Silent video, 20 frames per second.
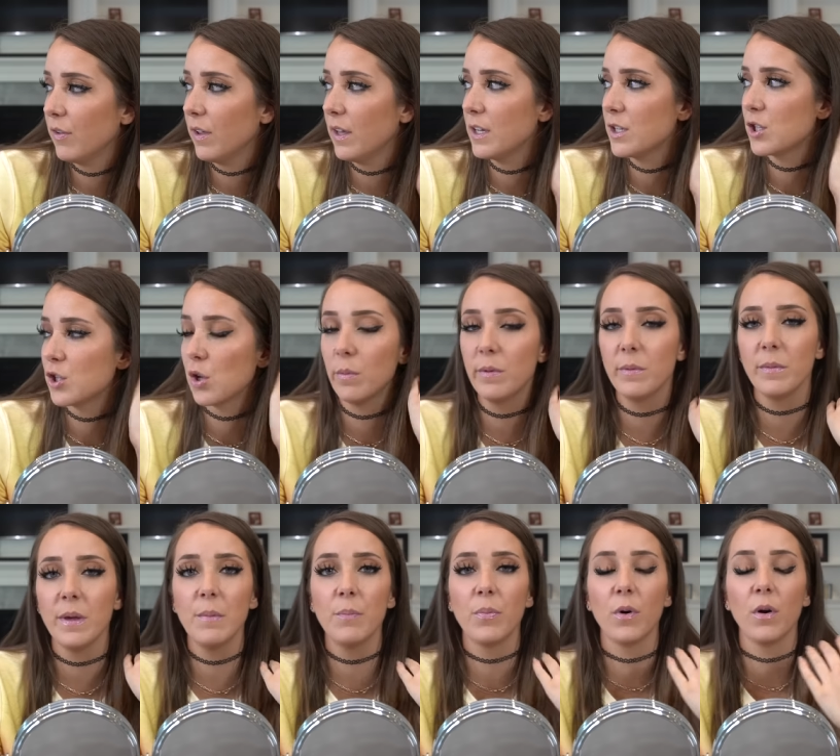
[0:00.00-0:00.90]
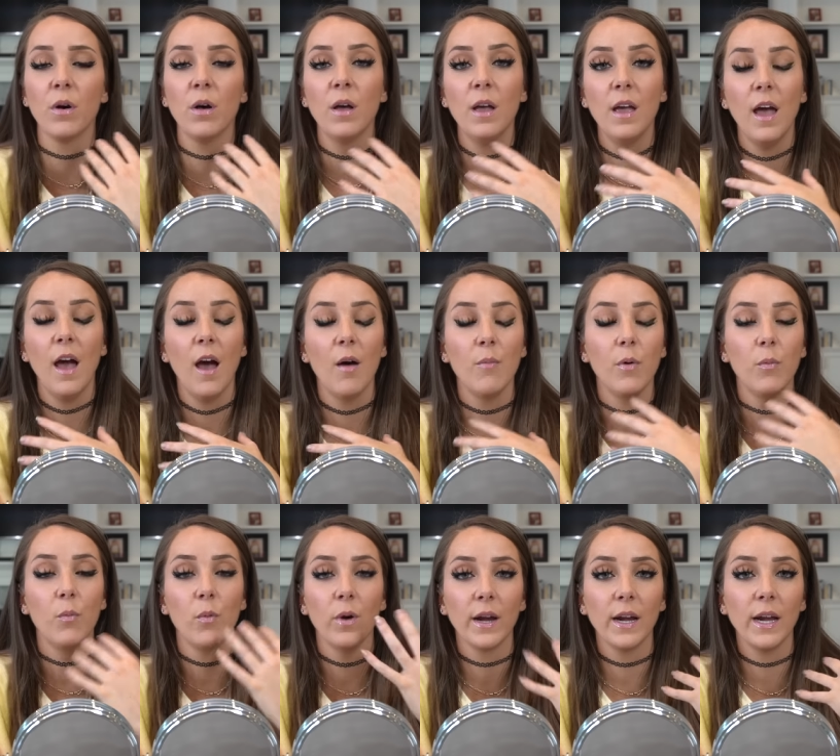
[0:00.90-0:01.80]
feel like so many people have
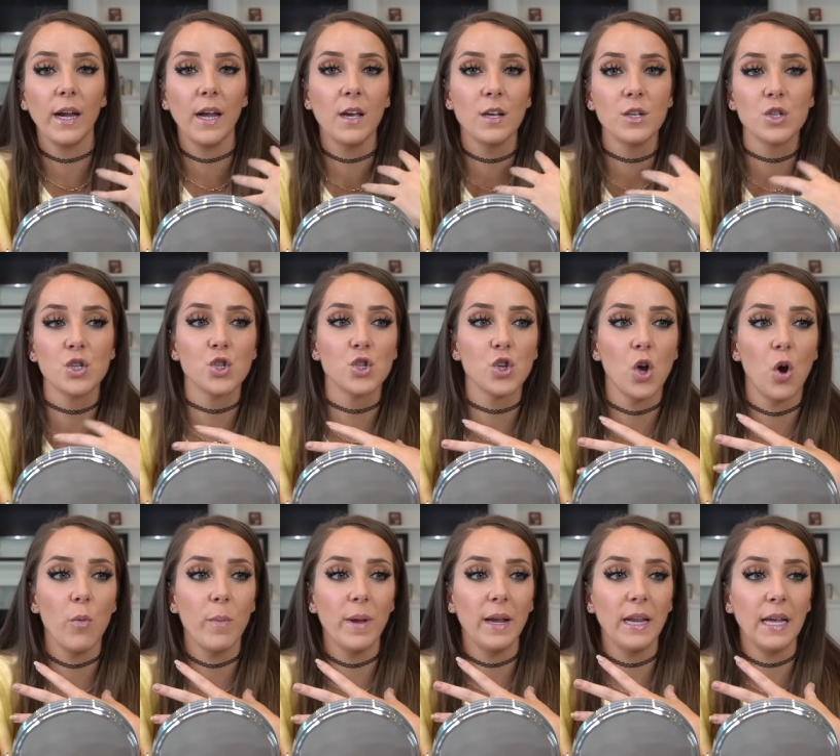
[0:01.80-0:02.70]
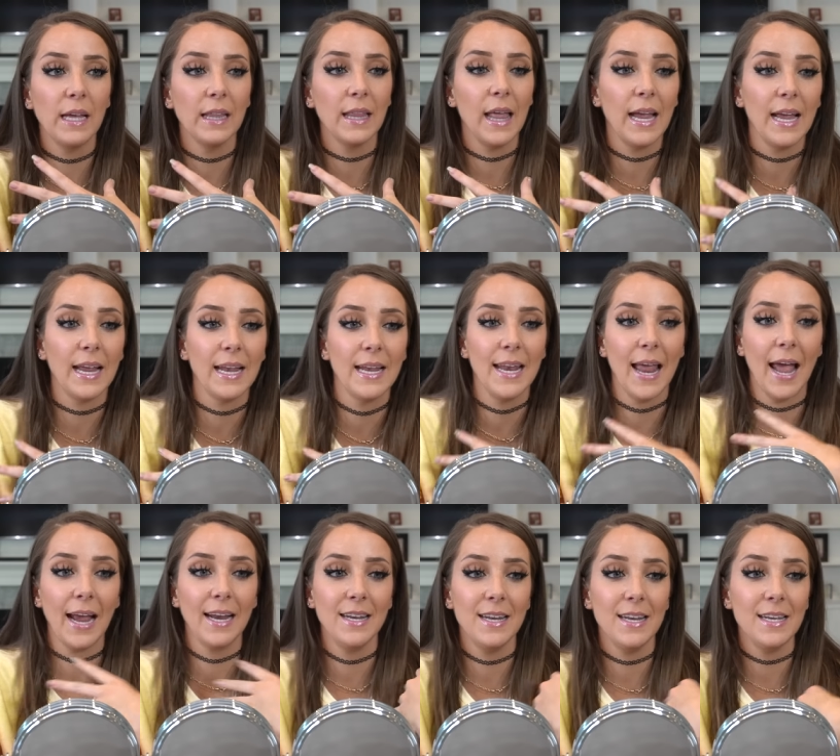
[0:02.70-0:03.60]
been wearing so many like
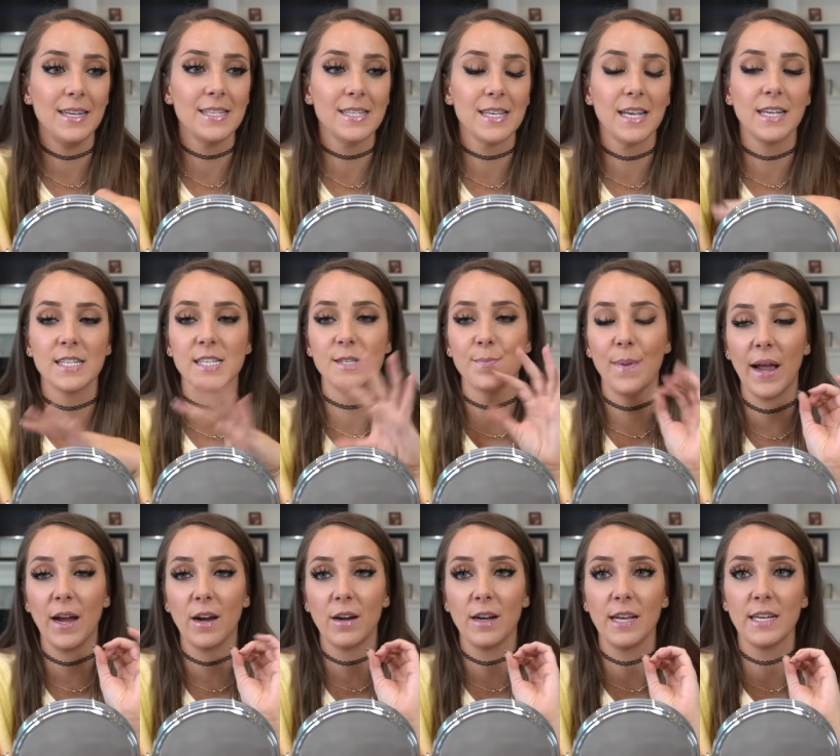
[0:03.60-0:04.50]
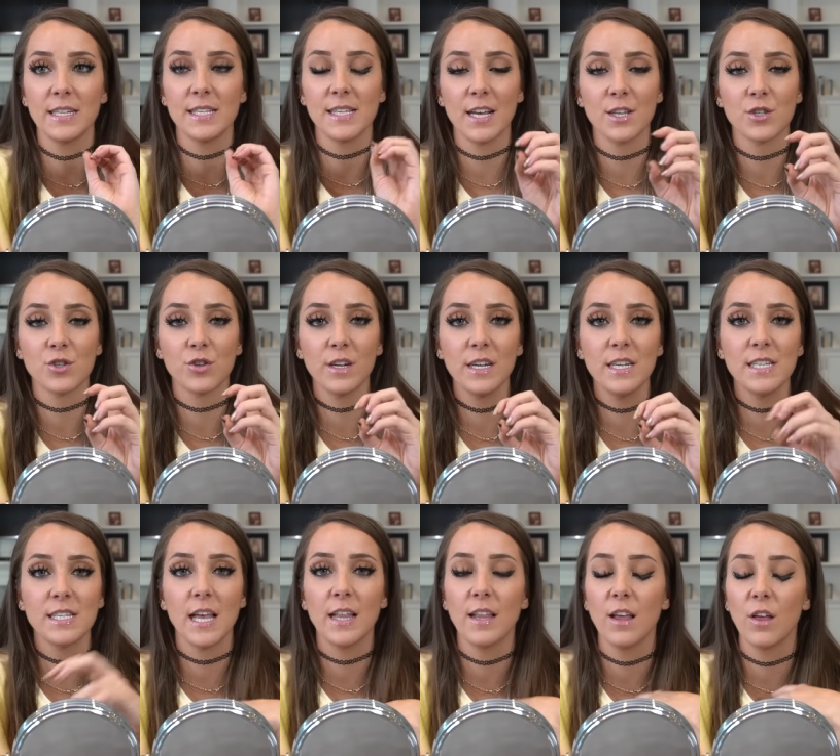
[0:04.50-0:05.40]
90s inspired
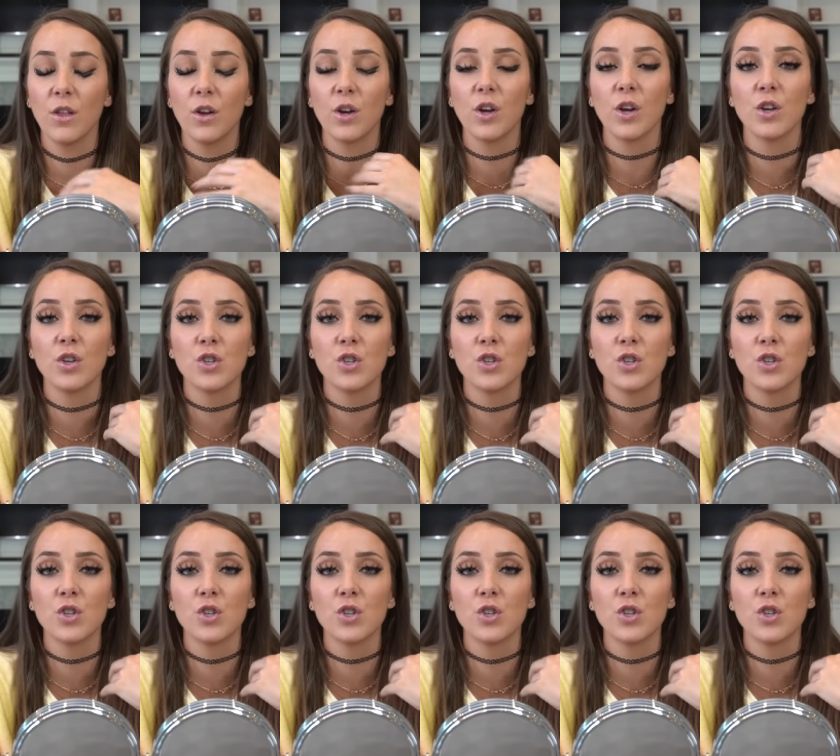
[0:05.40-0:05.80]
accessories and they look